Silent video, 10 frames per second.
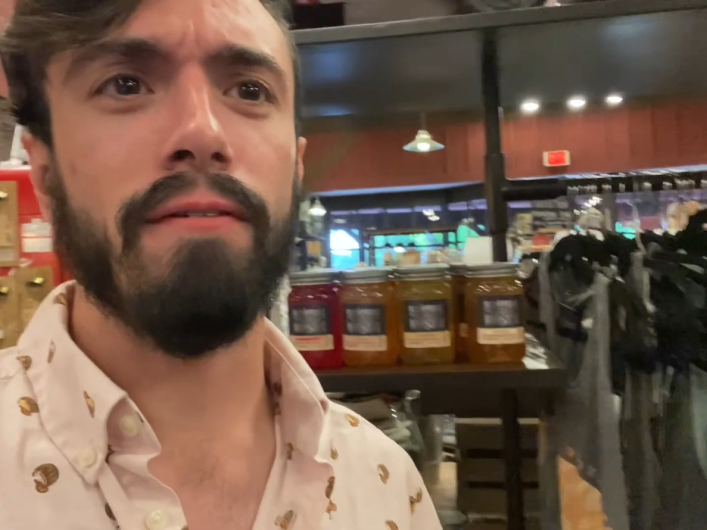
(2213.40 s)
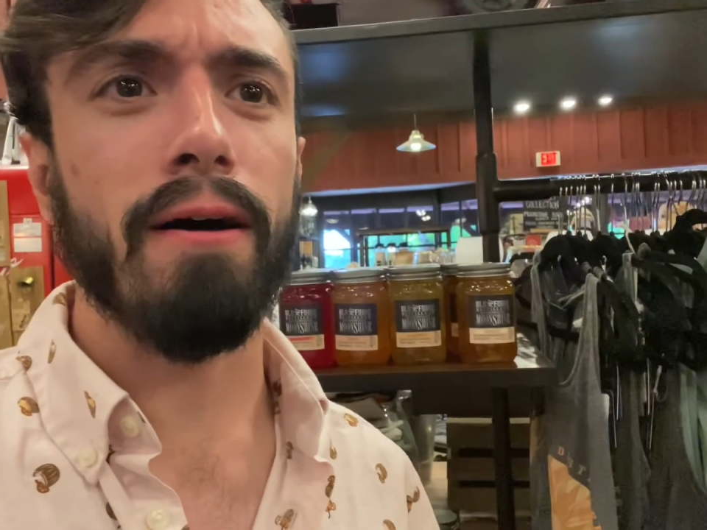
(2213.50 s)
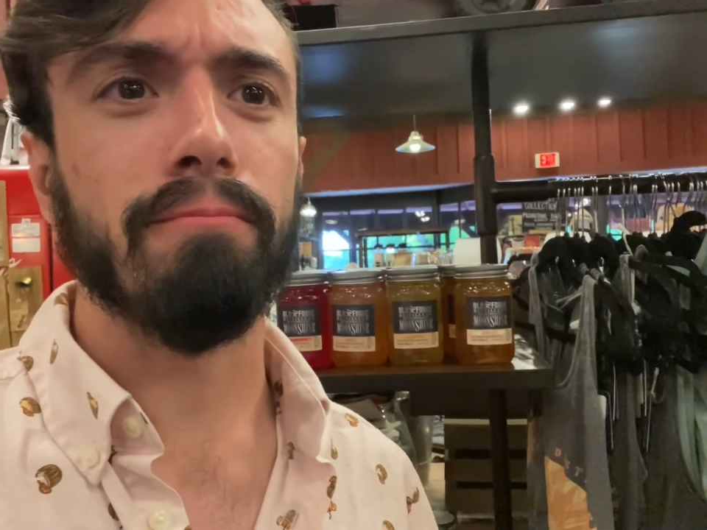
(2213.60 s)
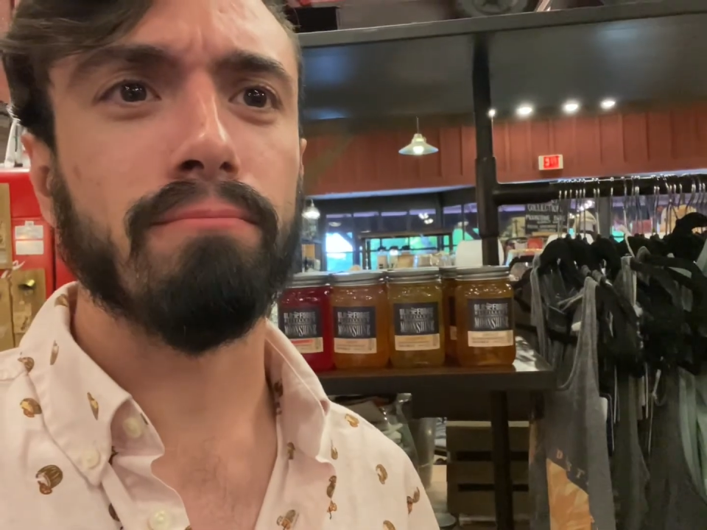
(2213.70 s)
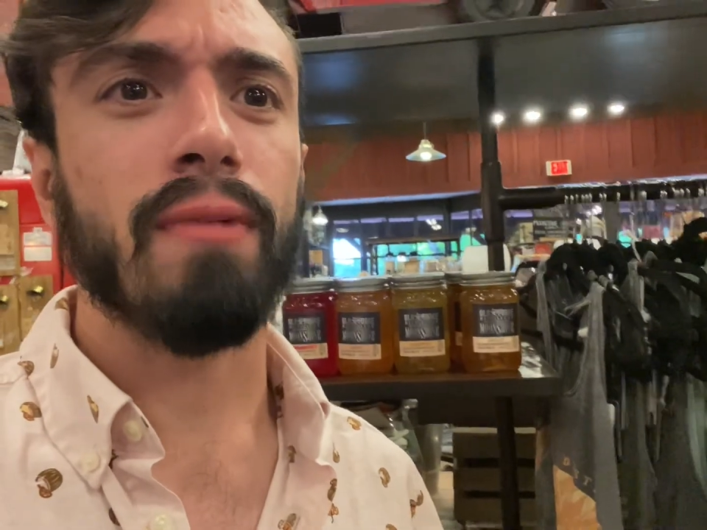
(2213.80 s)

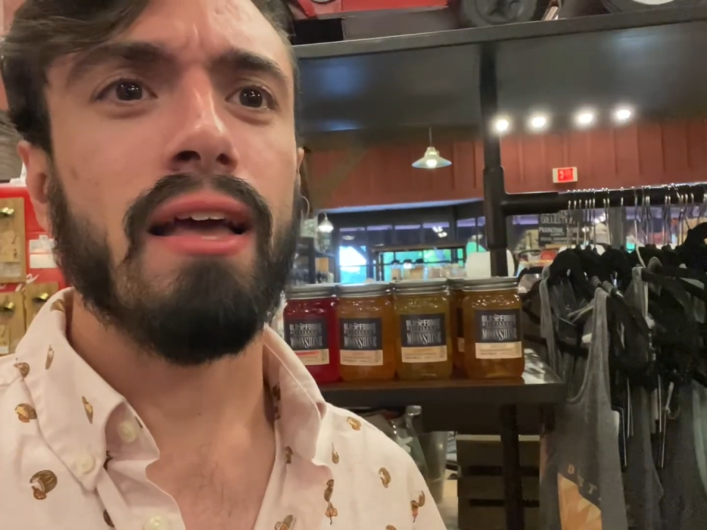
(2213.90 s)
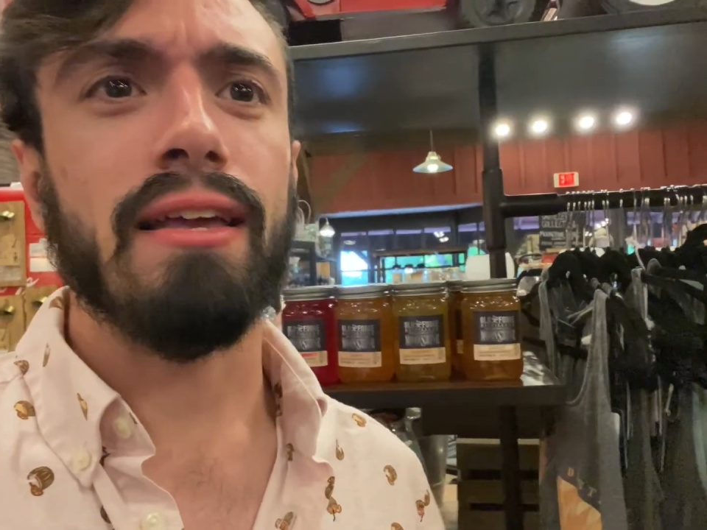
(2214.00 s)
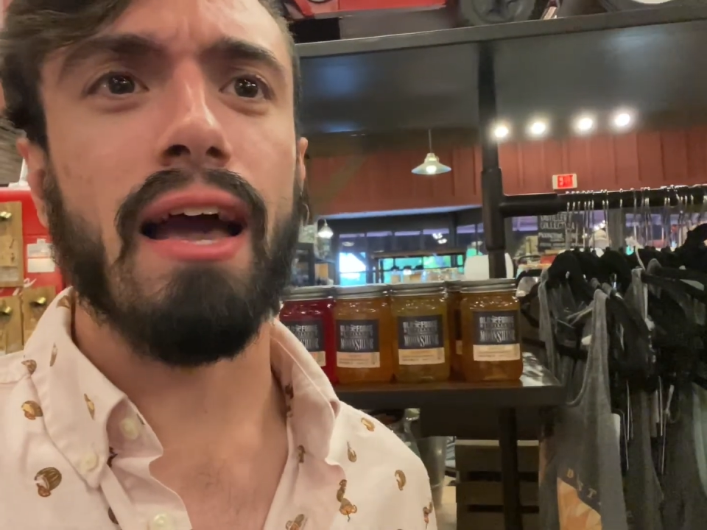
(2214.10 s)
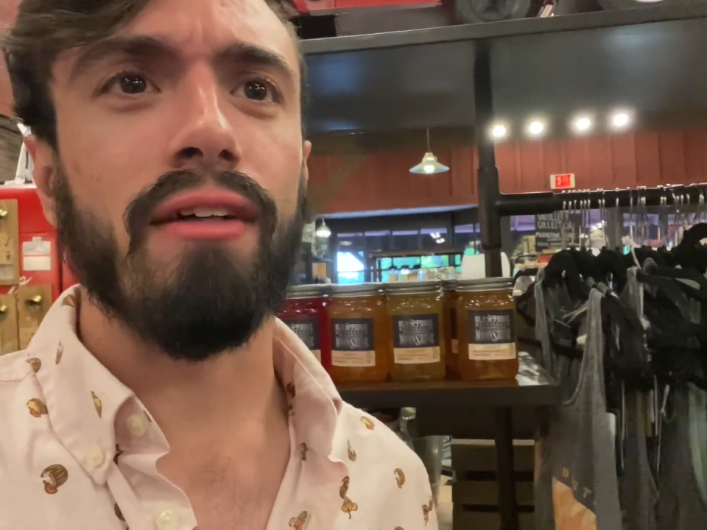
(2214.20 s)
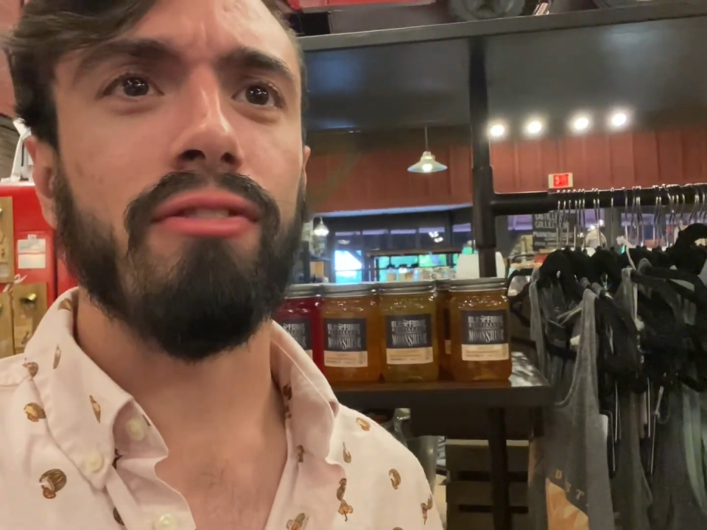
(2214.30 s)
um
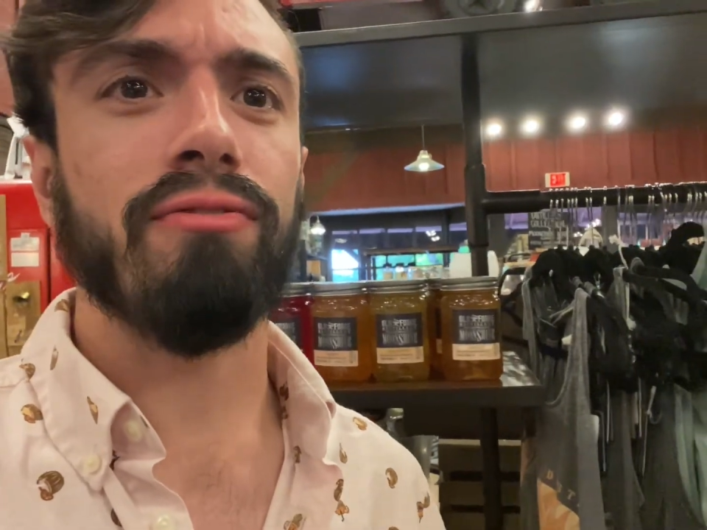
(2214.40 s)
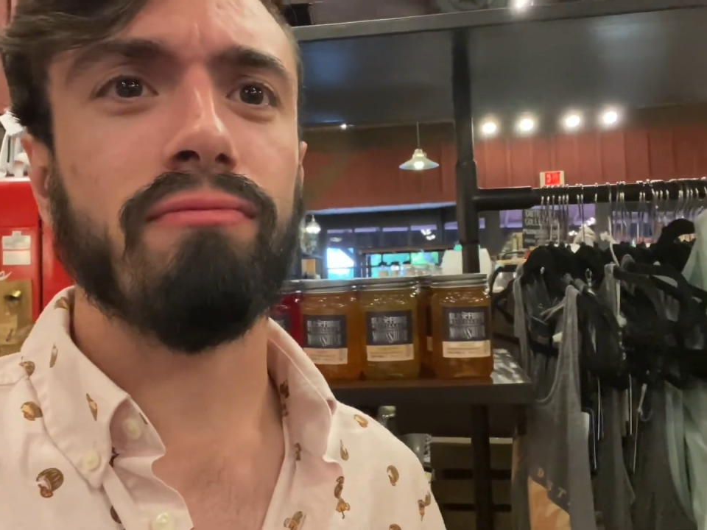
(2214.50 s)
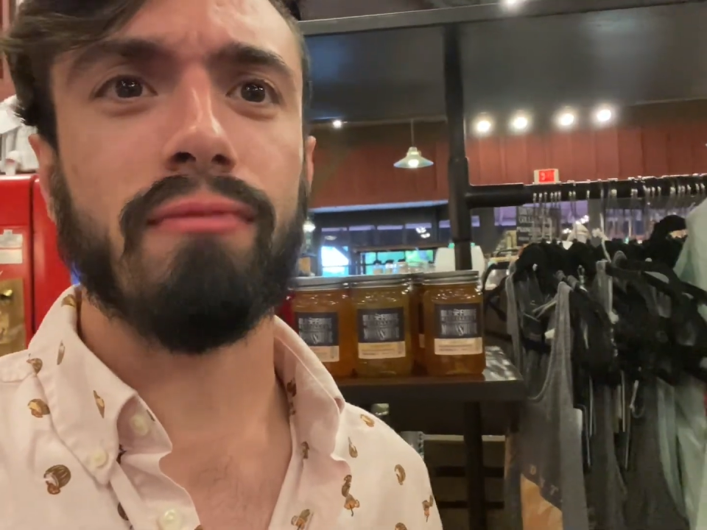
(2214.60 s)
yeah,